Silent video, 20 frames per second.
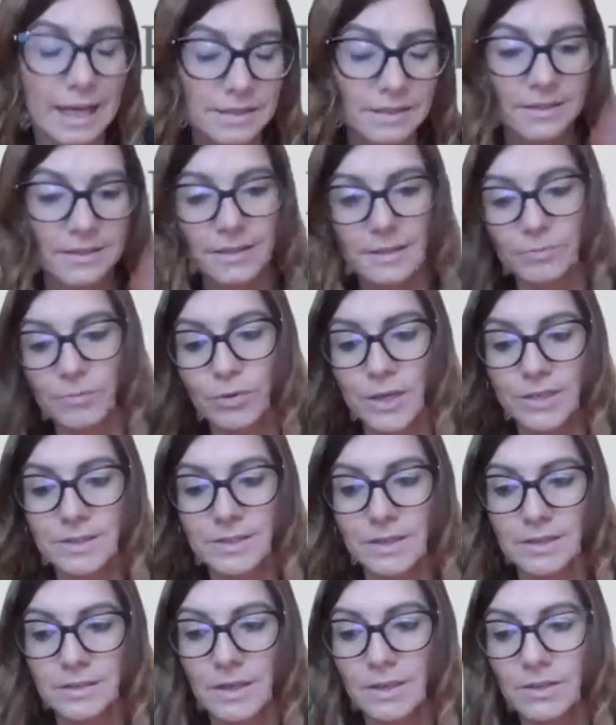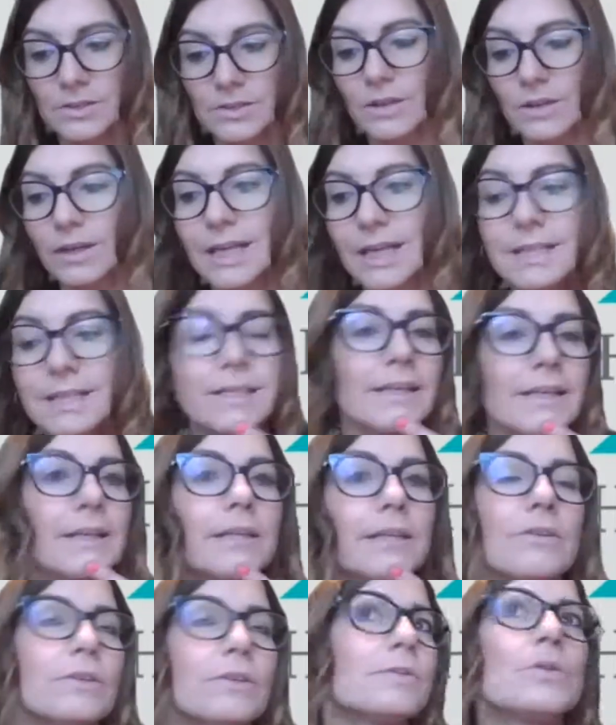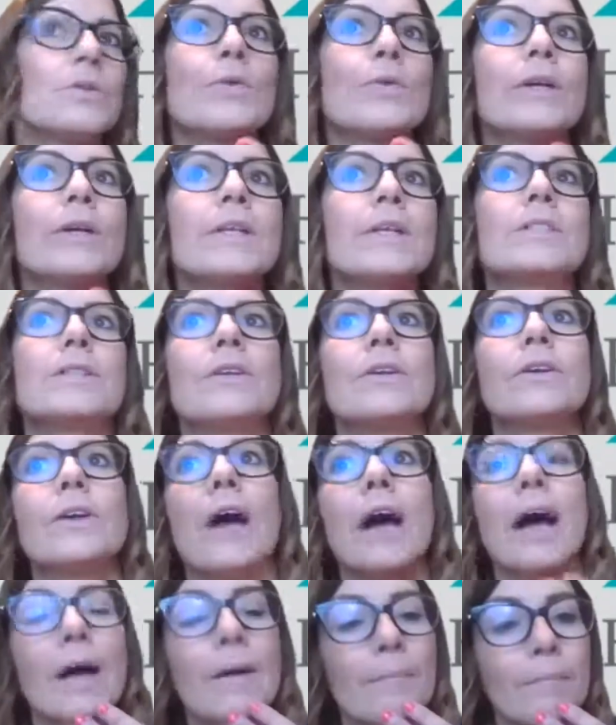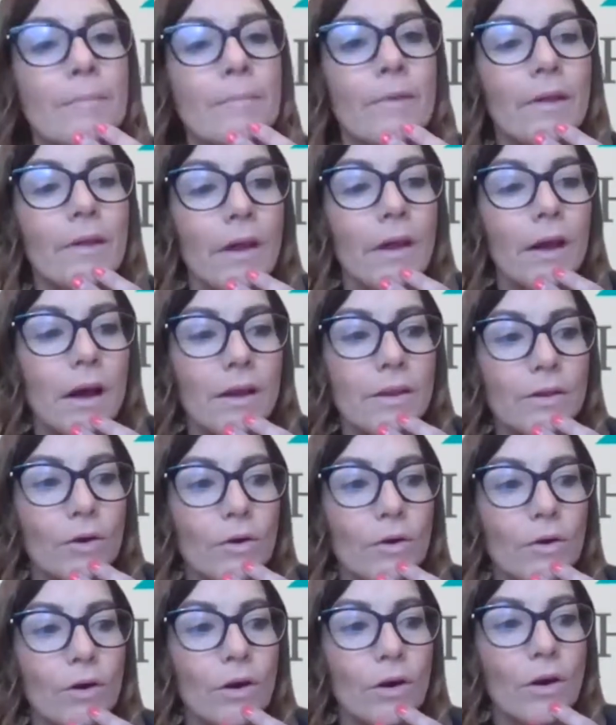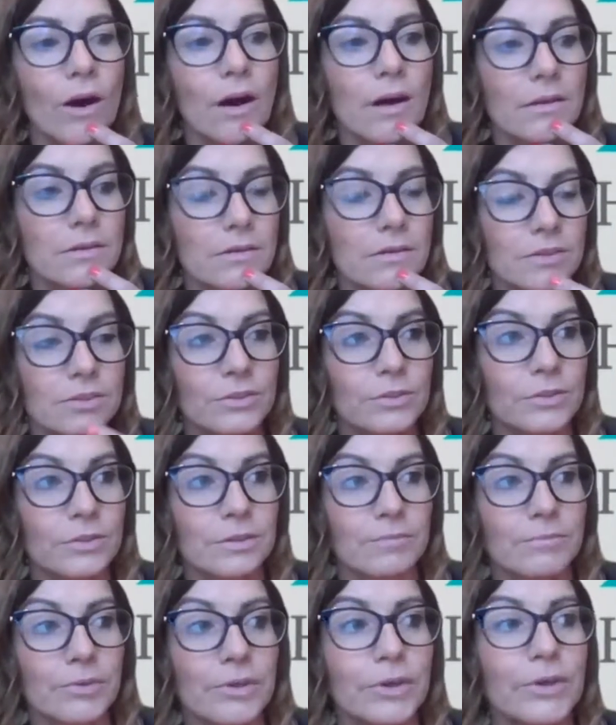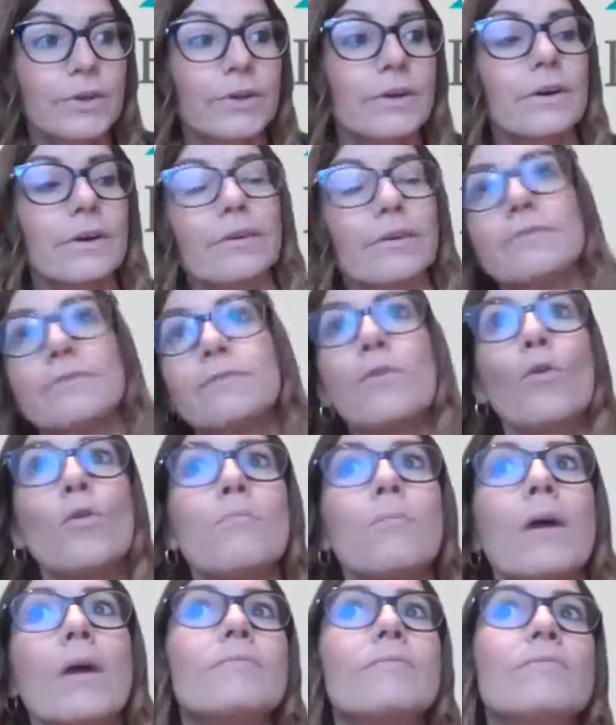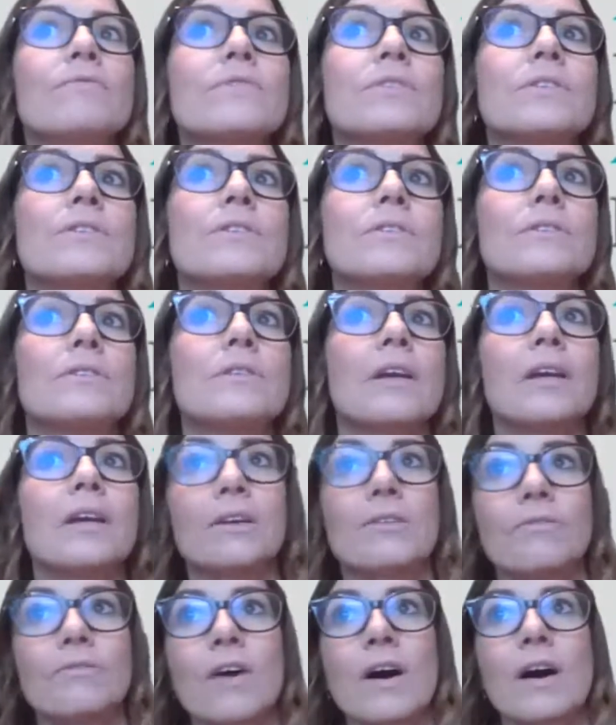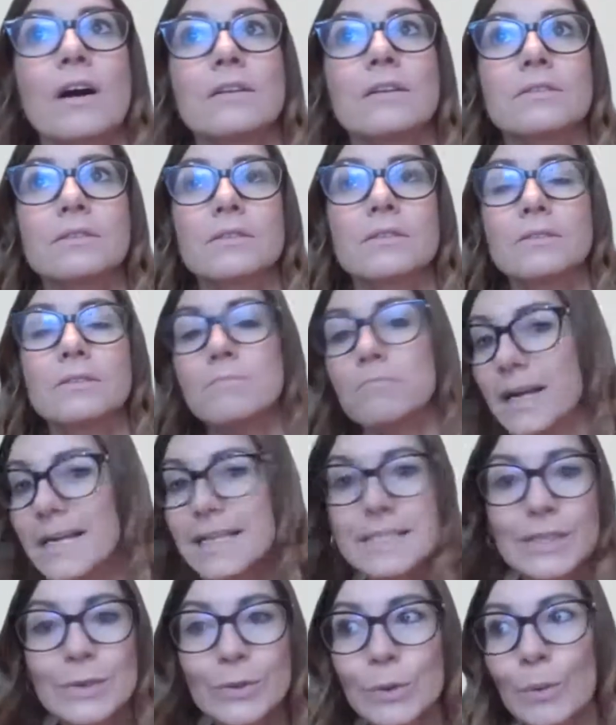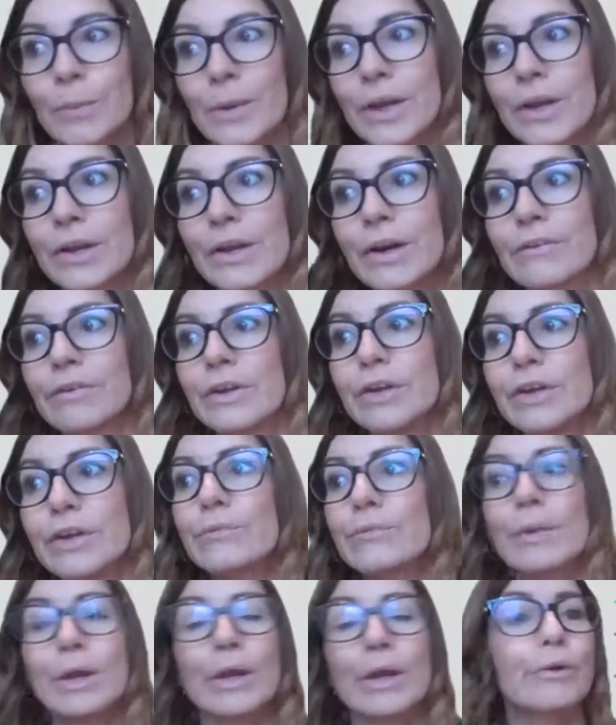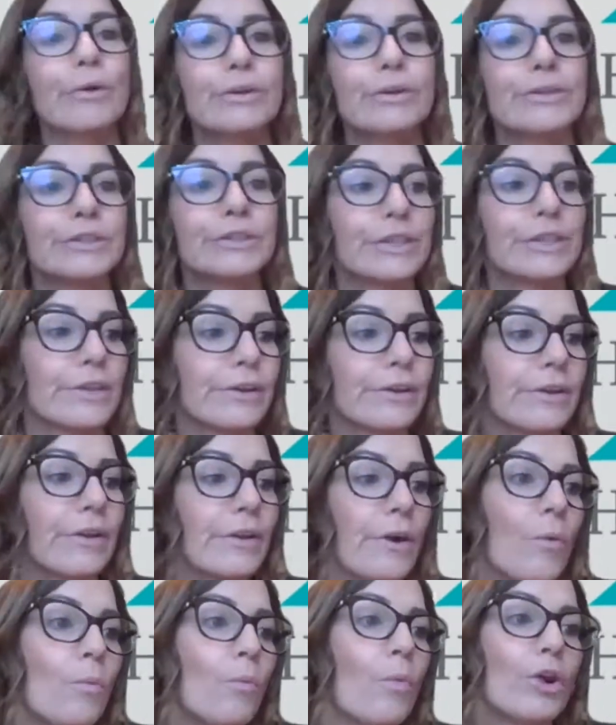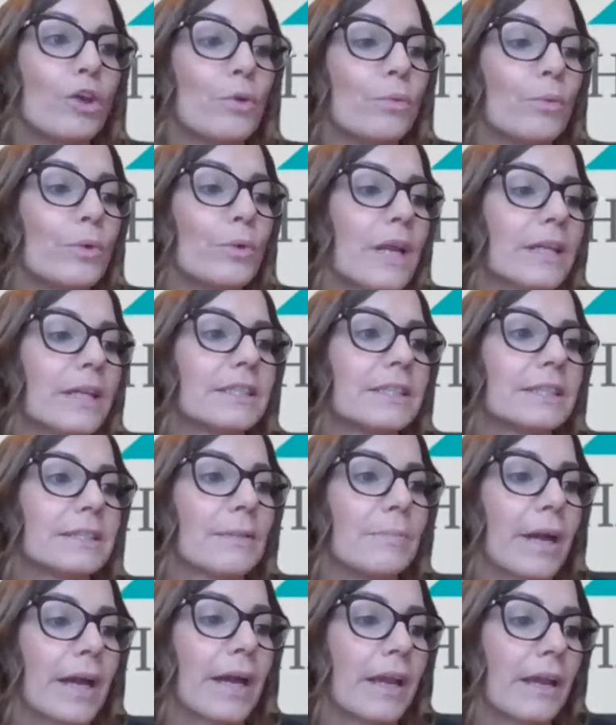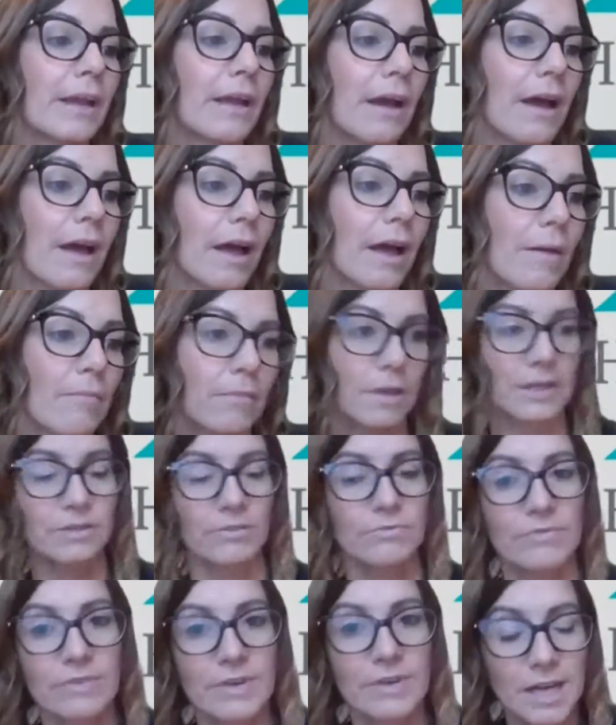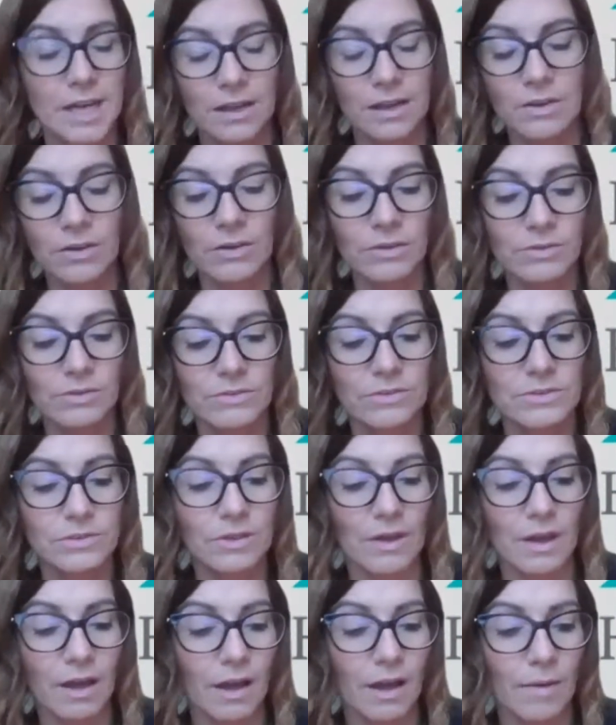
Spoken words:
as this process goes on, like I said, talking to your broker 4 months in advance may still not be enough. It could be approaching what you would anticipate is a really good